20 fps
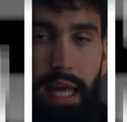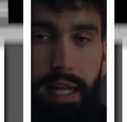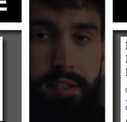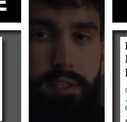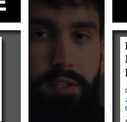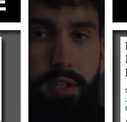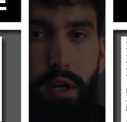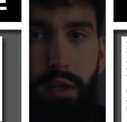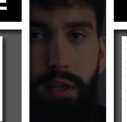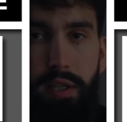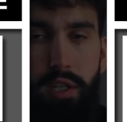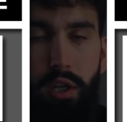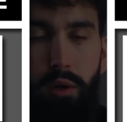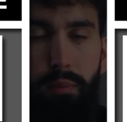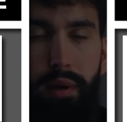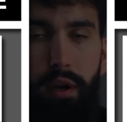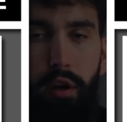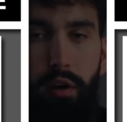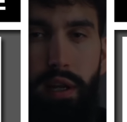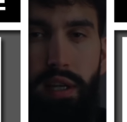8 studies
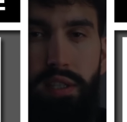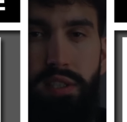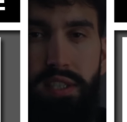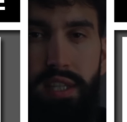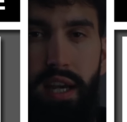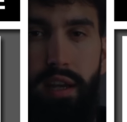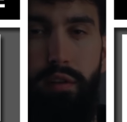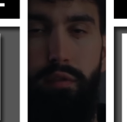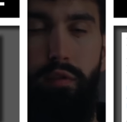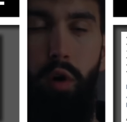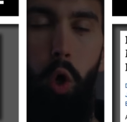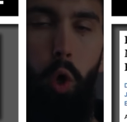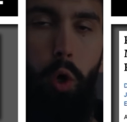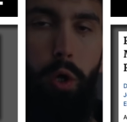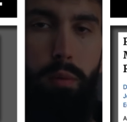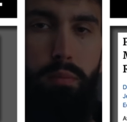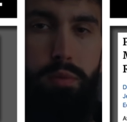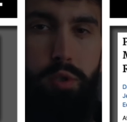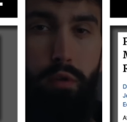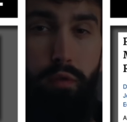comparing set
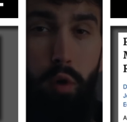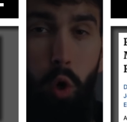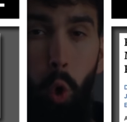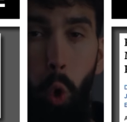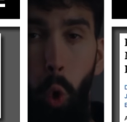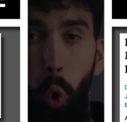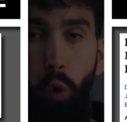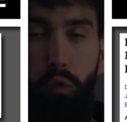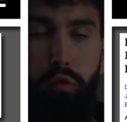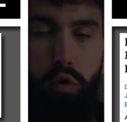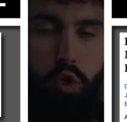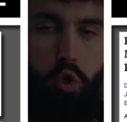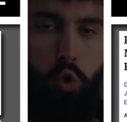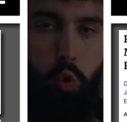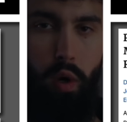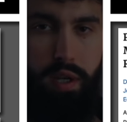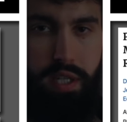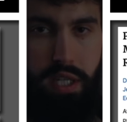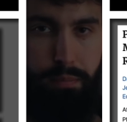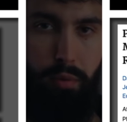volumes of over
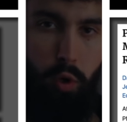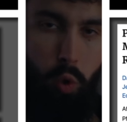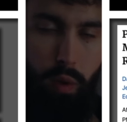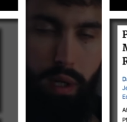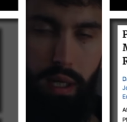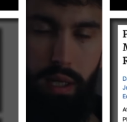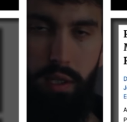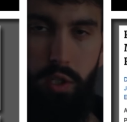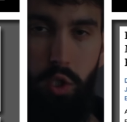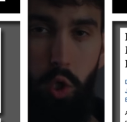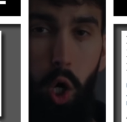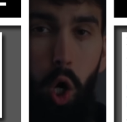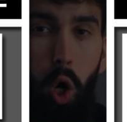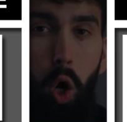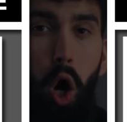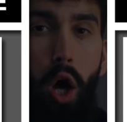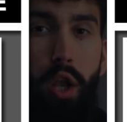20 per week to